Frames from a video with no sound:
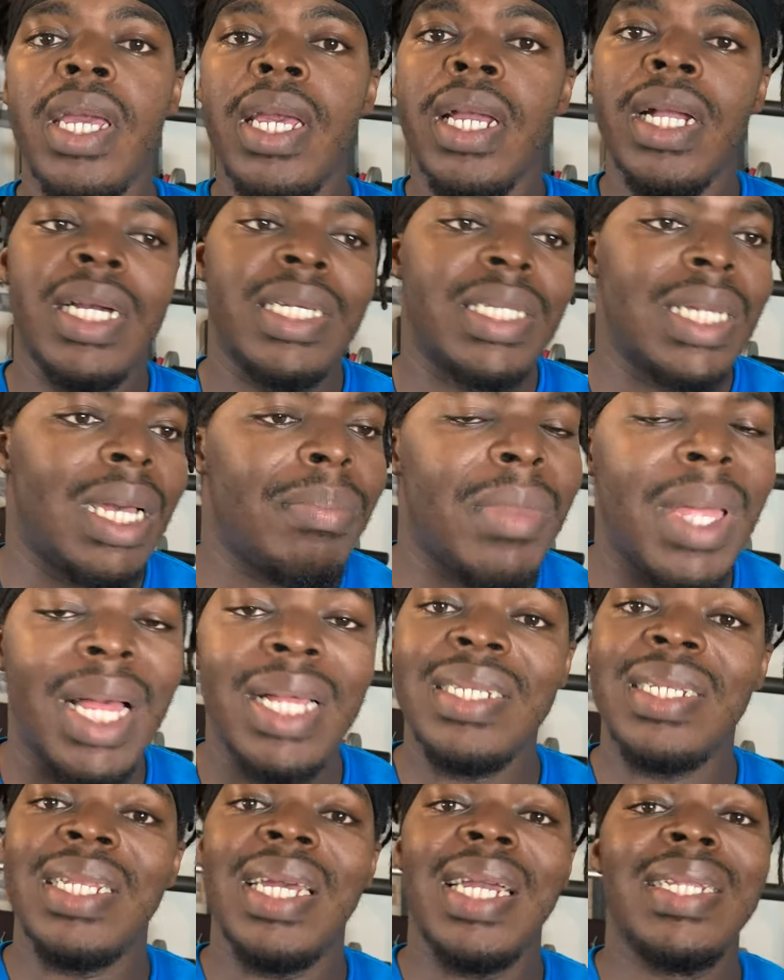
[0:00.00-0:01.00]
Because I'm not
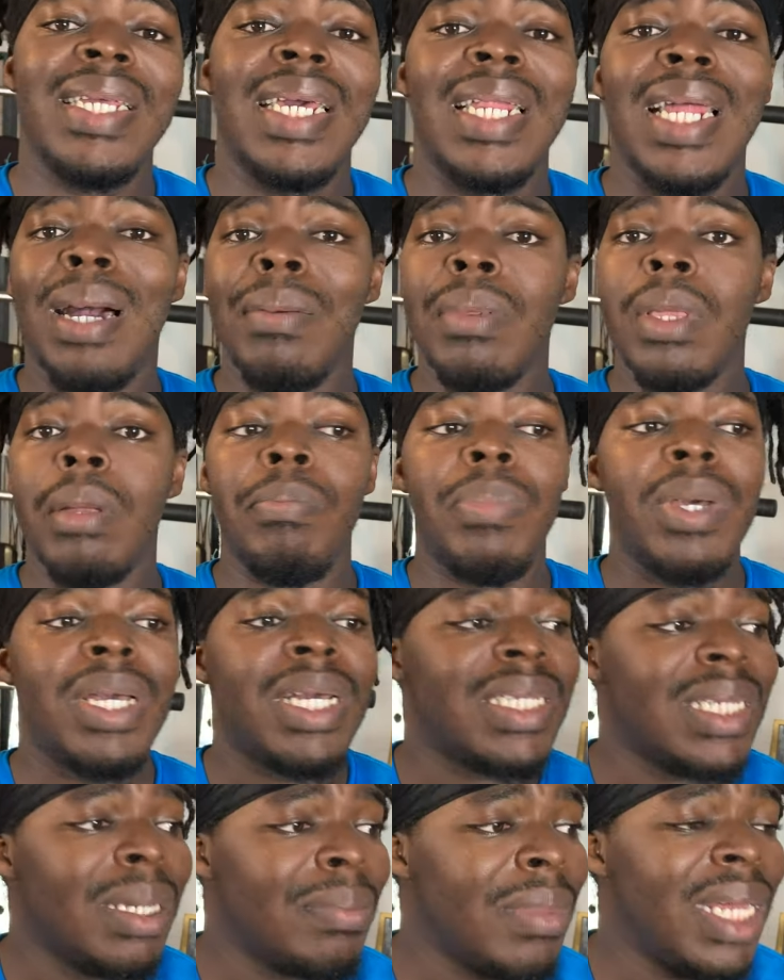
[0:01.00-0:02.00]
saying that I'm the
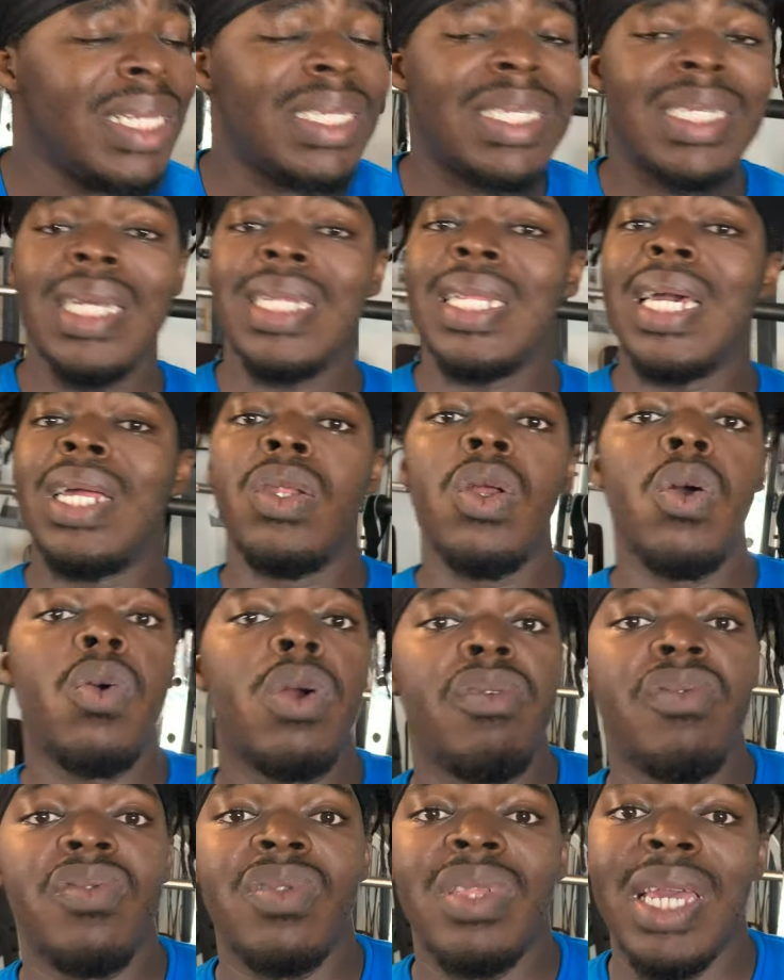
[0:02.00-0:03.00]
best. I'm not saying I know
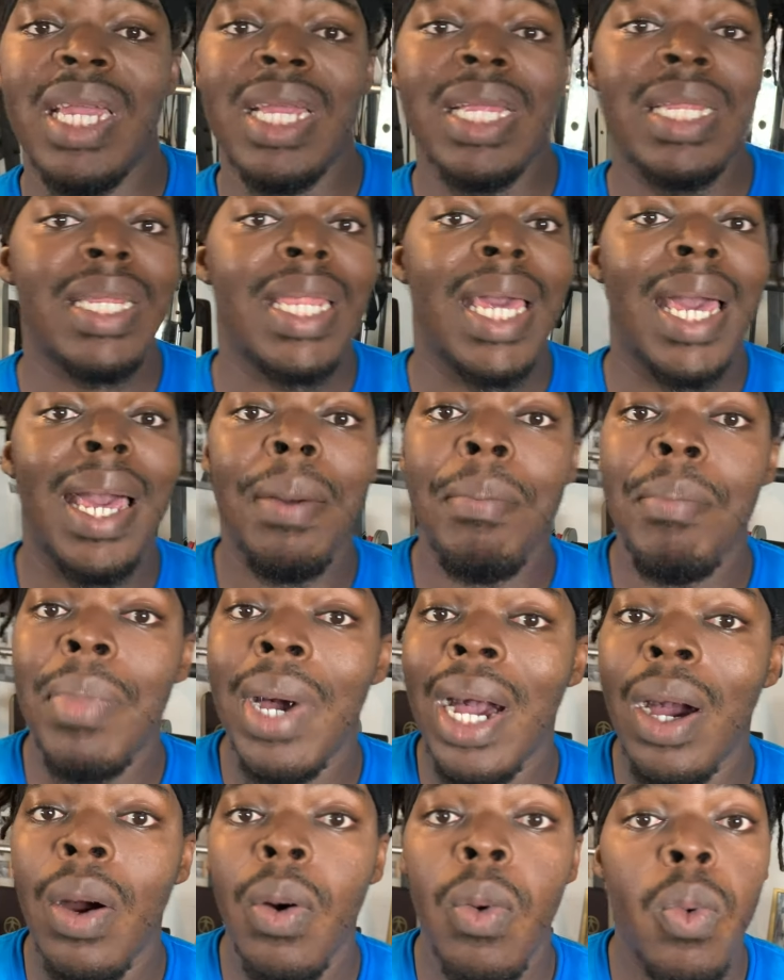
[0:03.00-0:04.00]
everything, not
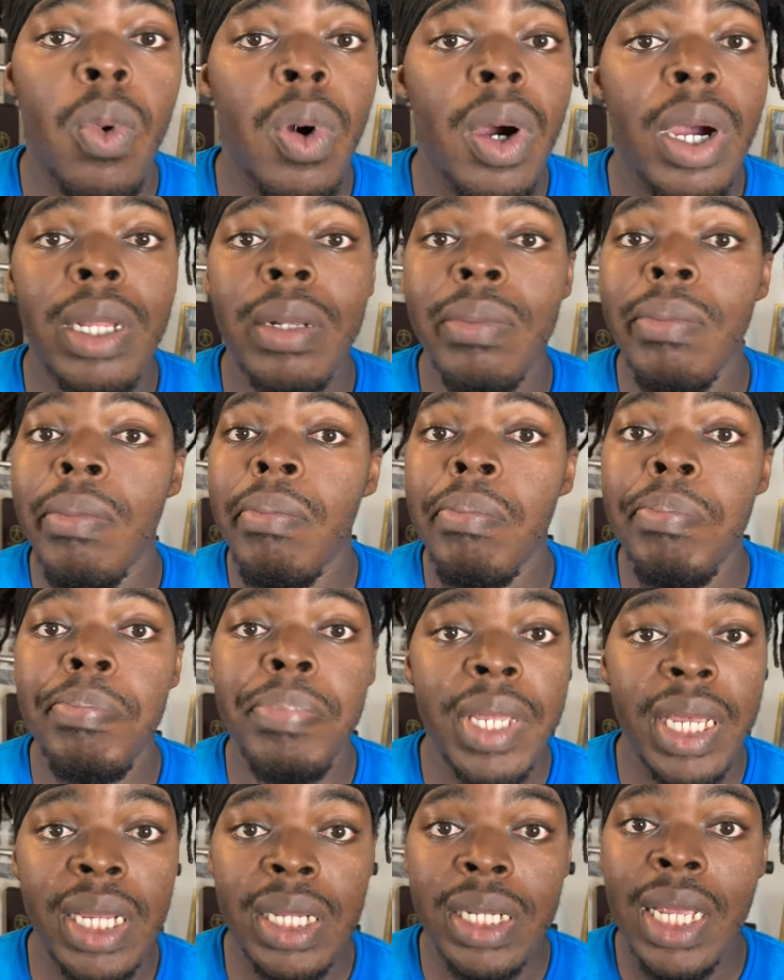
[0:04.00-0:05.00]
by one
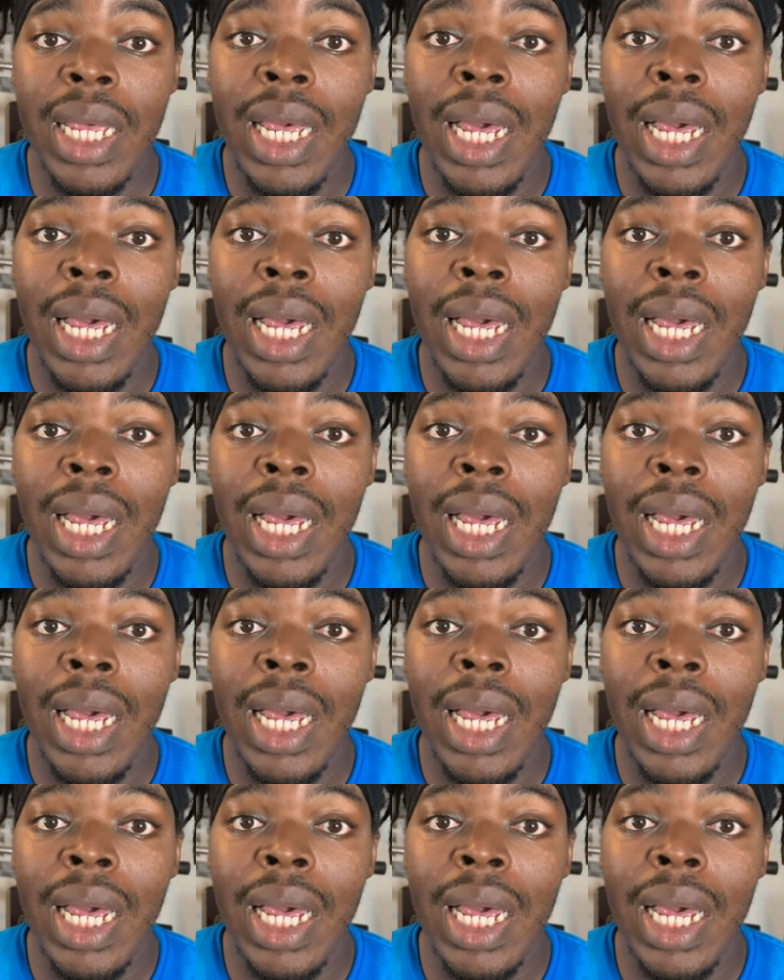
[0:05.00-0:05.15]
bit.